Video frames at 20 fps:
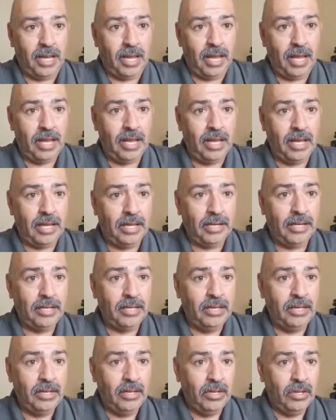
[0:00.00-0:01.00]
And
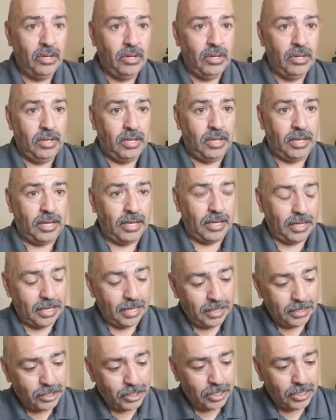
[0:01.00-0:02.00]

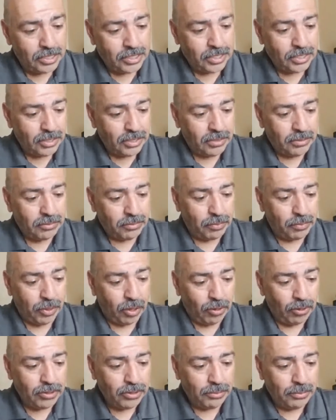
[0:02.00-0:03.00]
it just
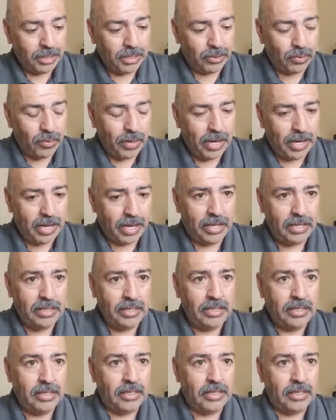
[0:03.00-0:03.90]
blows me away.